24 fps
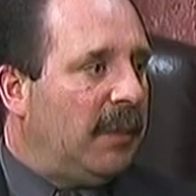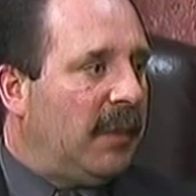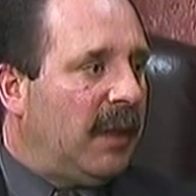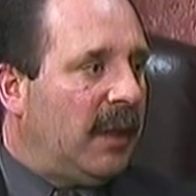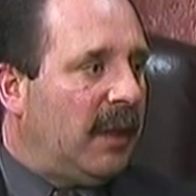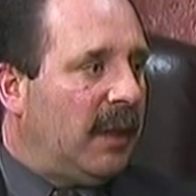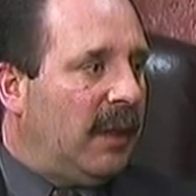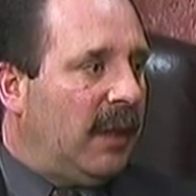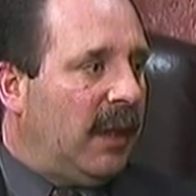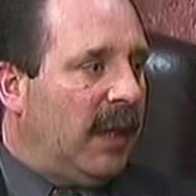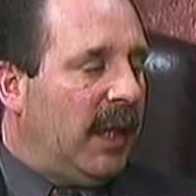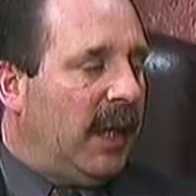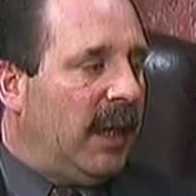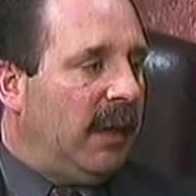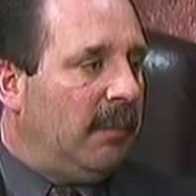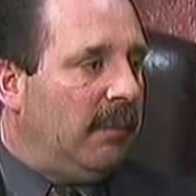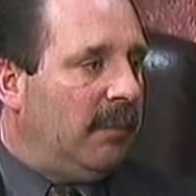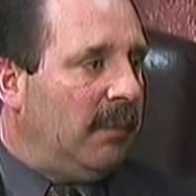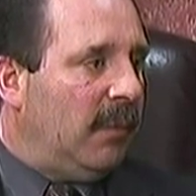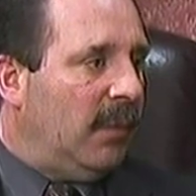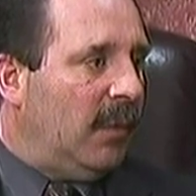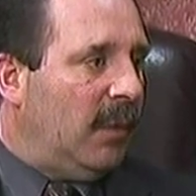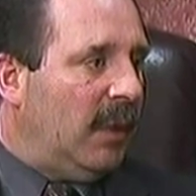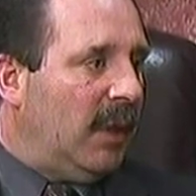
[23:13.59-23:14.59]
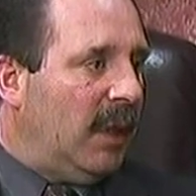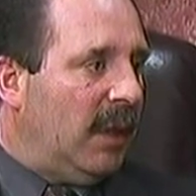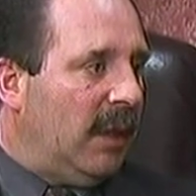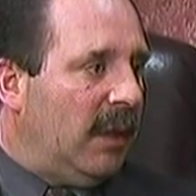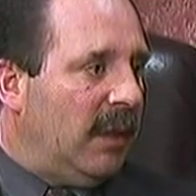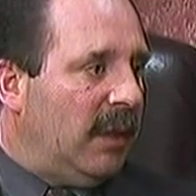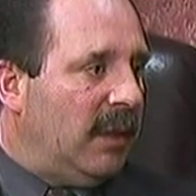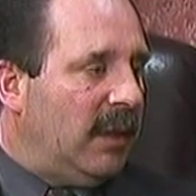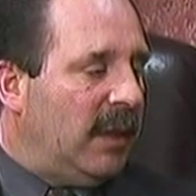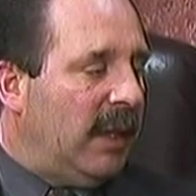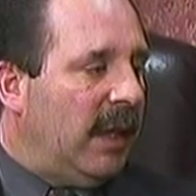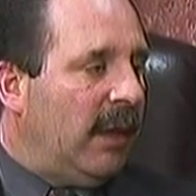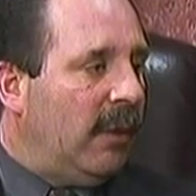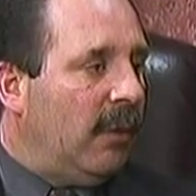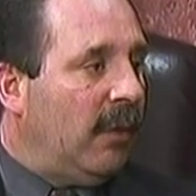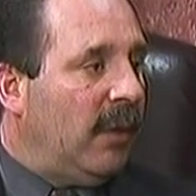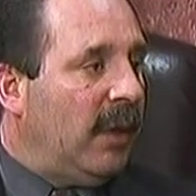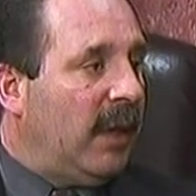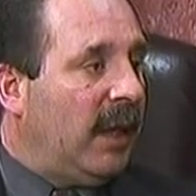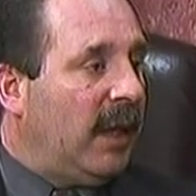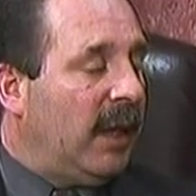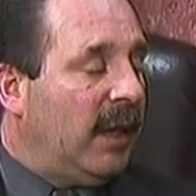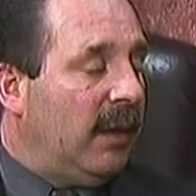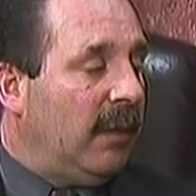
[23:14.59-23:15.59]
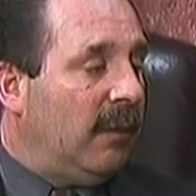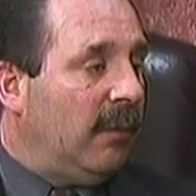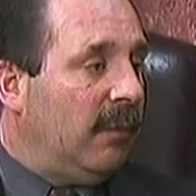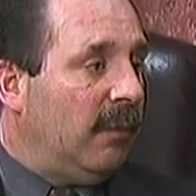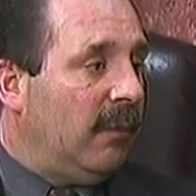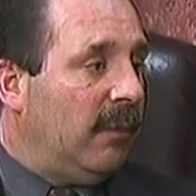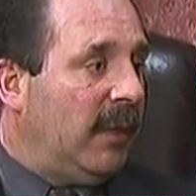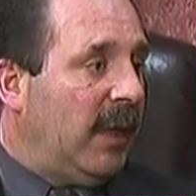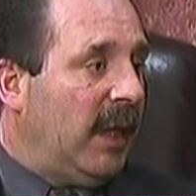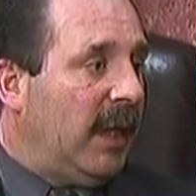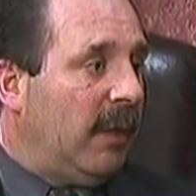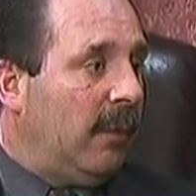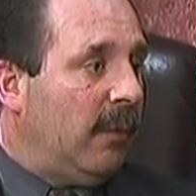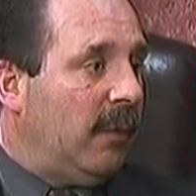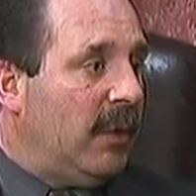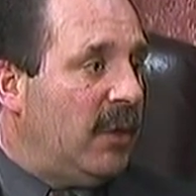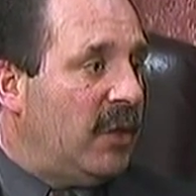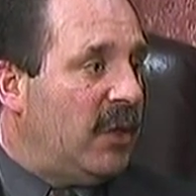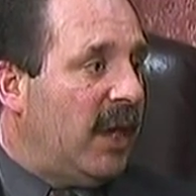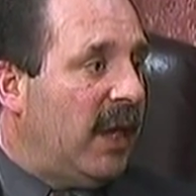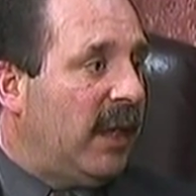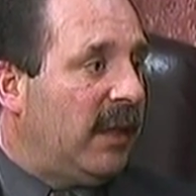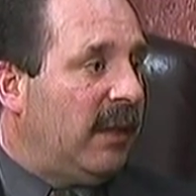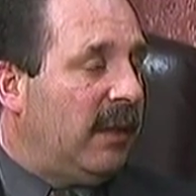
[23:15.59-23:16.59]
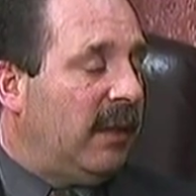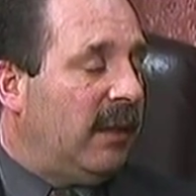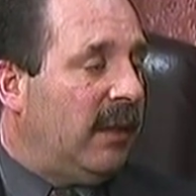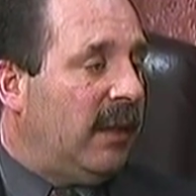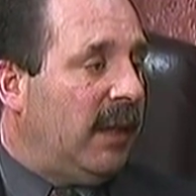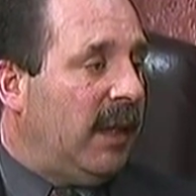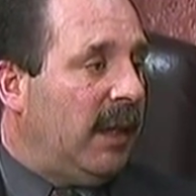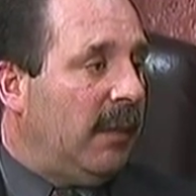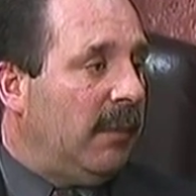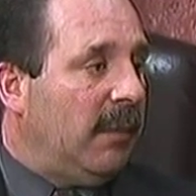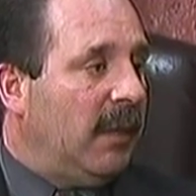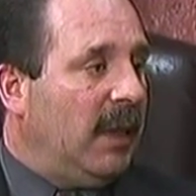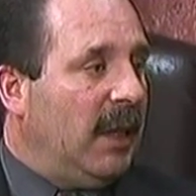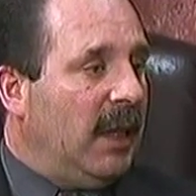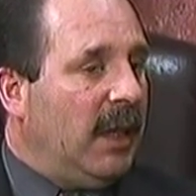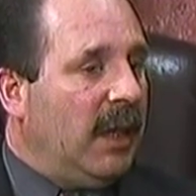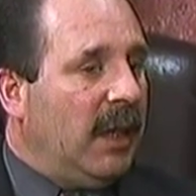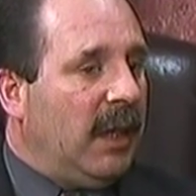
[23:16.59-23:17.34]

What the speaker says: the claim, the debt, or they can reject the claim.